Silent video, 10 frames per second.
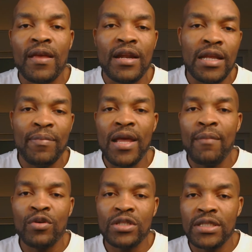The player
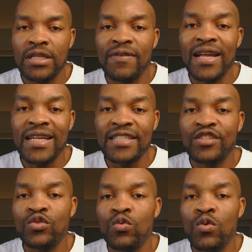must receive at least
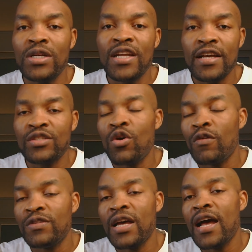2/3
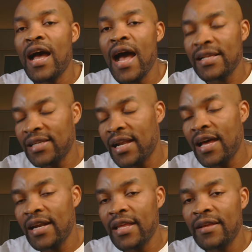of her
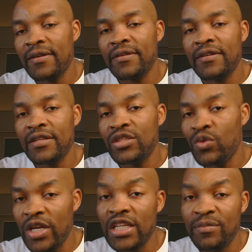salary
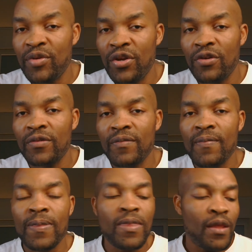during this period.
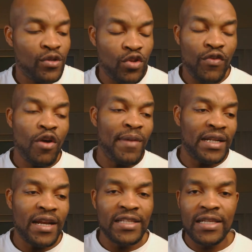So if you're on maternity